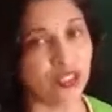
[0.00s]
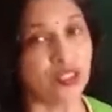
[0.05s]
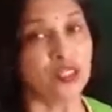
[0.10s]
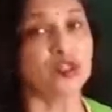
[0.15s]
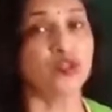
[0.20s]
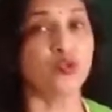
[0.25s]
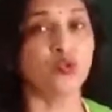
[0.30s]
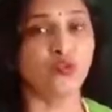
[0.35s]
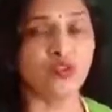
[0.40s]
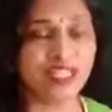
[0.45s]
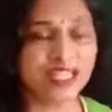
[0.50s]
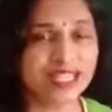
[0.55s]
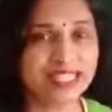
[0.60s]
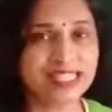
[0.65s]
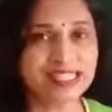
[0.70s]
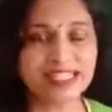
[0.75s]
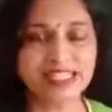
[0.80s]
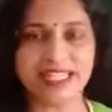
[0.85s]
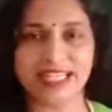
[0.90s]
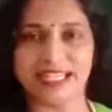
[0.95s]
so we can
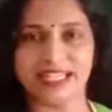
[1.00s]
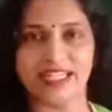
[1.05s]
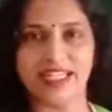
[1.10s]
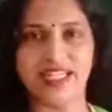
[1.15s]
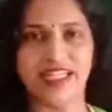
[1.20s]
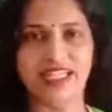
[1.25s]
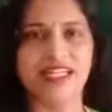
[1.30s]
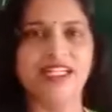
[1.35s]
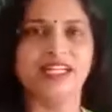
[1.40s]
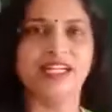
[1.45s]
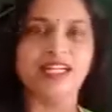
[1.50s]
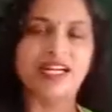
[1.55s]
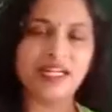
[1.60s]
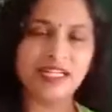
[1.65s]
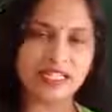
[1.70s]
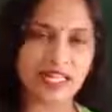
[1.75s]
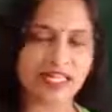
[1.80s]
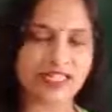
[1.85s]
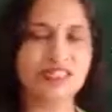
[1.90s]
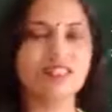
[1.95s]
say the
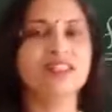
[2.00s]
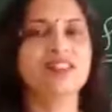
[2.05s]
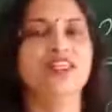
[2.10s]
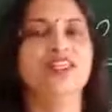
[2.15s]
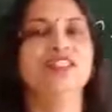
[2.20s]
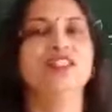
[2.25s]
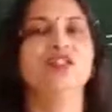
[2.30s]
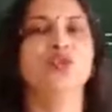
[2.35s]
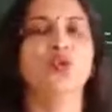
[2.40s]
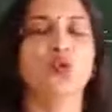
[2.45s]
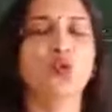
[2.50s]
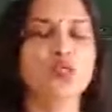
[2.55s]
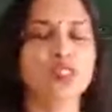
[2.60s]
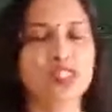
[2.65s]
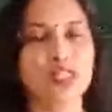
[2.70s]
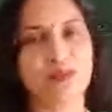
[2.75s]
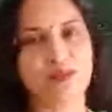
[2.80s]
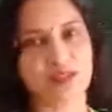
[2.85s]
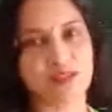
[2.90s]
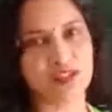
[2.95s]
conductors are those
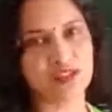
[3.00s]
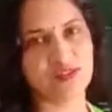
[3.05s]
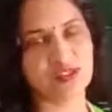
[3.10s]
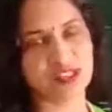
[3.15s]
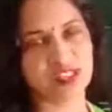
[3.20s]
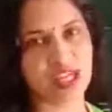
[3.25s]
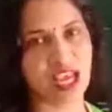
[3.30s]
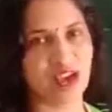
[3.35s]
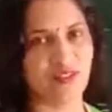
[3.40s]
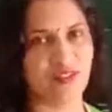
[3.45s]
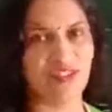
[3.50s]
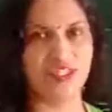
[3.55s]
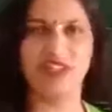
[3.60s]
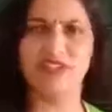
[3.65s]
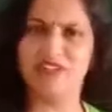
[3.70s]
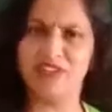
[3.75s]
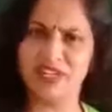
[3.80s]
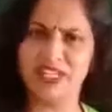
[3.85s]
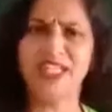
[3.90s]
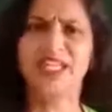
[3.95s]
substances which have
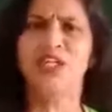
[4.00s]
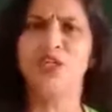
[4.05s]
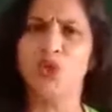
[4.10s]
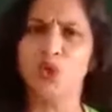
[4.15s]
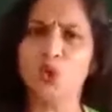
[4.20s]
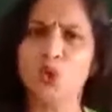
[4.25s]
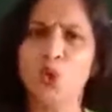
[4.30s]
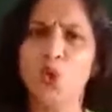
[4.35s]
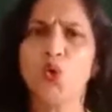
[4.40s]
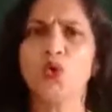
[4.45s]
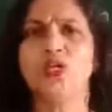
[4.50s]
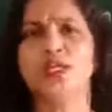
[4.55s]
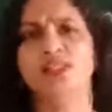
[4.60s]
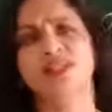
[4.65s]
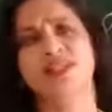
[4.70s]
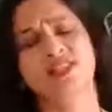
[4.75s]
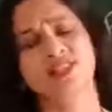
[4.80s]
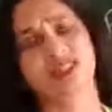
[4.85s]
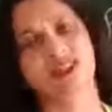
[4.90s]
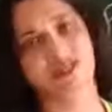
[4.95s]
a very low
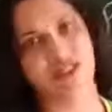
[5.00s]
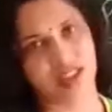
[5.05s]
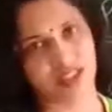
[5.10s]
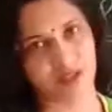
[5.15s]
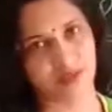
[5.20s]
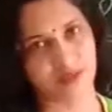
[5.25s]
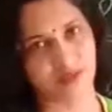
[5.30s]
resistivity.